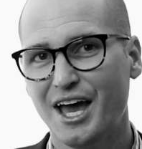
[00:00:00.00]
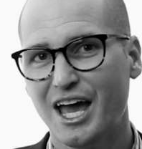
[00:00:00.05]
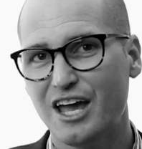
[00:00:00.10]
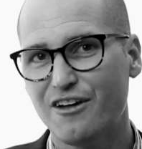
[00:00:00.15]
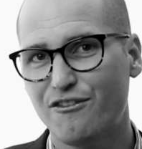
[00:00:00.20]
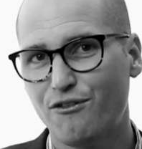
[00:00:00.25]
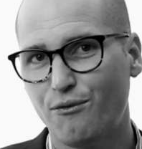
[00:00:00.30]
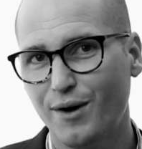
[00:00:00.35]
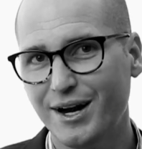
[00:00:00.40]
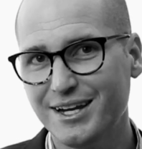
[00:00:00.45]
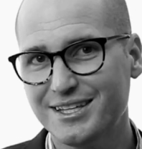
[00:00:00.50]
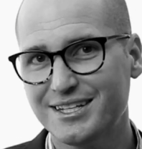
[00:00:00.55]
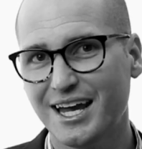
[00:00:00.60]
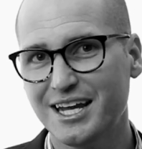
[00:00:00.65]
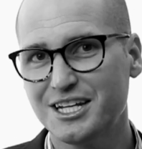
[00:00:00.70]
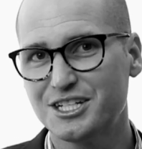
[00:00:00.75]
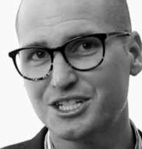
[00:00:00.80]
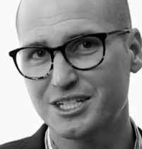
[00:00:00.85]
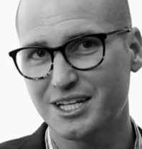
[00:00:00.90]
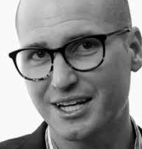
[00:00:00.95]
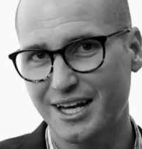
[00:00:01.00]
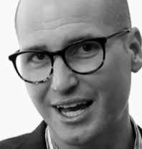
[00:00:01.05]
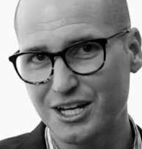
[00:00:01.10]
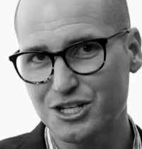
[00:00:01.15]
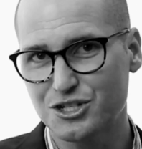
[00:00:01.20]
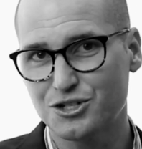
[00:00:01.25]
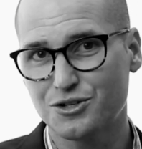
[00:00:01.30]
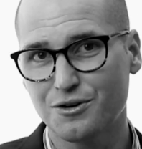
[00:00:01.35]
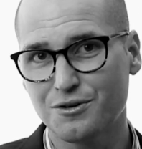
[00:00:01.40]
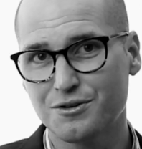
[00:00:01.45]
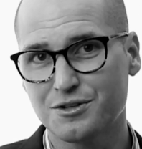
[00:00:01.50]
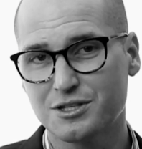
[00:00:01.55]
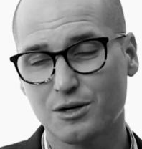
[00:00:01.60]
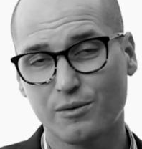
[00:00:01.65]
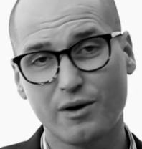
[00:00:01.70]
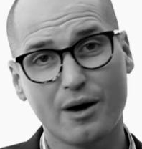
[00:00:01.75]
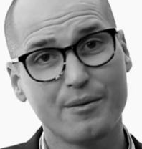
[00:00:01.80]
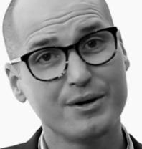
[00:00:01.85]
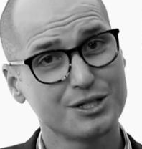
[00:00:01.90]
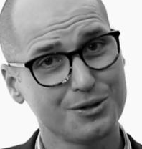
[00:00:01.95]
"If we teach today's students the
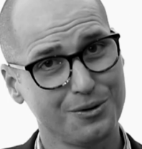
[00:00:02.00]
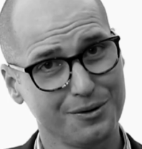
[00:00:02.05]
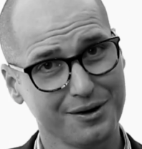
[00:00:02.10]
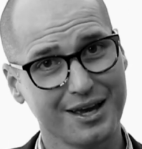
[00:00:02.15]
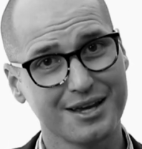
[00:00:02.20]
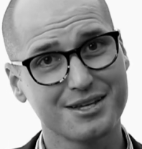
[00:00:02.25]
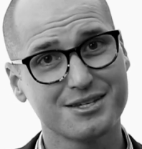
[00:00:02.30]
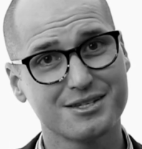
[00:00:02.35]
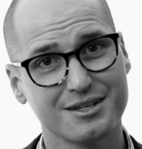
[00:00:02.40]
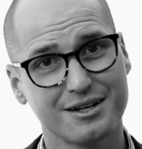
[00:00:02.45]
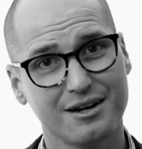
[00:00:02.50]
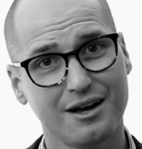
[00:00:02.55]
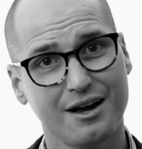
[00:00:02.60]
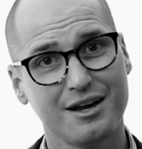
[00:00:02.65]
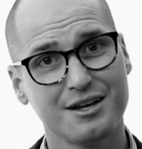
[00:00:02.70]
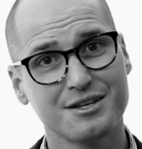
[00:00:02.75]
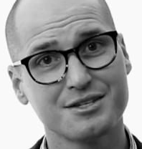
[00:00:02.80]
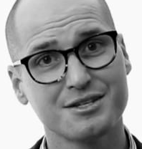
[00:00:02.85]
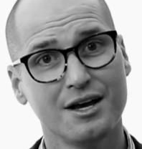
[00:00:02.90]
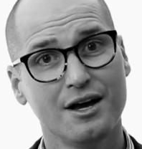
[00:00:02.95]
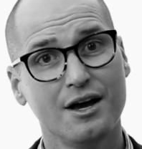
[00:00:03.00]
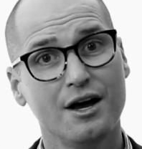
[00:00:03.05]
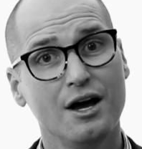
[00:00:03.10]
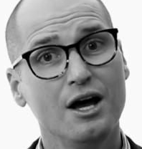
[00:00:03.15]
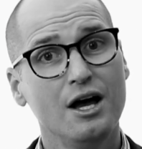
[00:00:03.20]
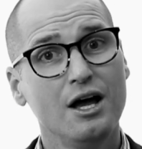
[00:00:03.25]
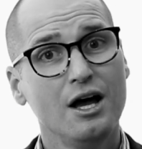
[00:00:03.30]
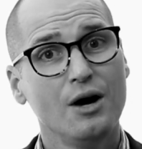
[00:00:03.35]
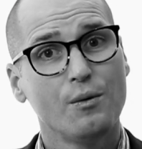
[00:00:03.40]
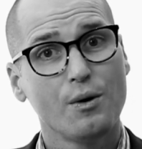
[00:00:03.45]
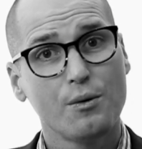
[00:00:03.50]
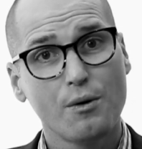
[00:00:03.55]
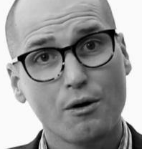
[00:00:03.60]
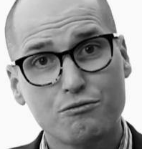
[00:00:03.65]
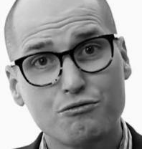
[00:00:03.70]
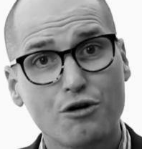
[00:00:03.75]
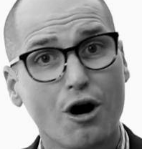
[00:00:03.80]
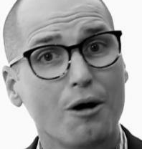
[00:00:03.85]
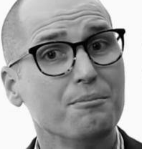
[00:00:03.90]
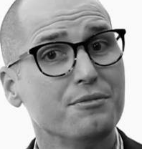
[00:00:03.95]
way we taught yesterday's, we will
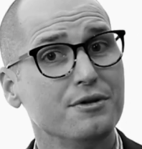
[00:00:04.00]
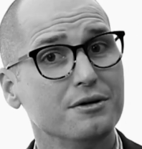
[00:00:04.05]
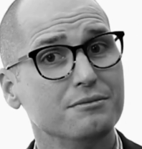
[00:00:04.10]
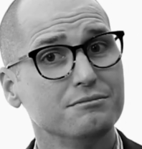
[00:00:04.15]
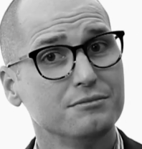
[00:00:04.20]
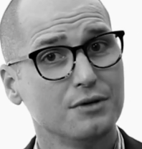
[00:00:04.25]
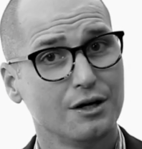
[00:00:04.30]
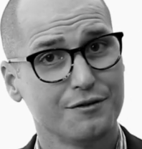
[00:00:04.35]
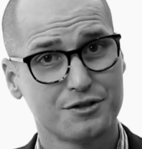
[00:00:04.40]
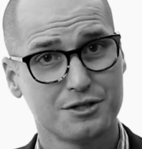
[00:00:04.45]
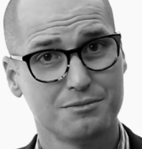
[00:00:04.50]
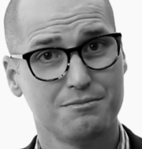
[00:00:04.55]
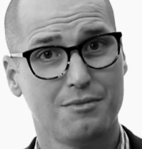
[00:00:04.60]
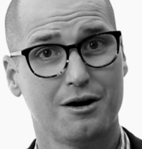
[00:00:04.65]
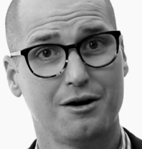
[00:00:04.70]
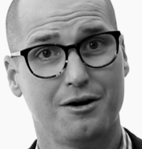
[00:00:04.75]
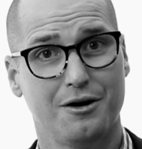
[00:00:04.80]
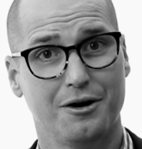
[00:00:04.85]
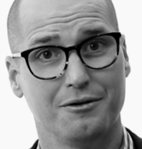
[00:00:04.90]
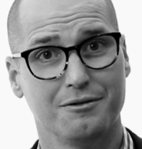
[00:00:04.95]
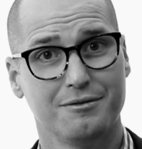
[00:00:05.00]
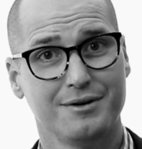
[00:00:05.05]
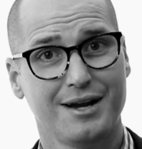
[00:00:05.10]
rob them of tomorrow."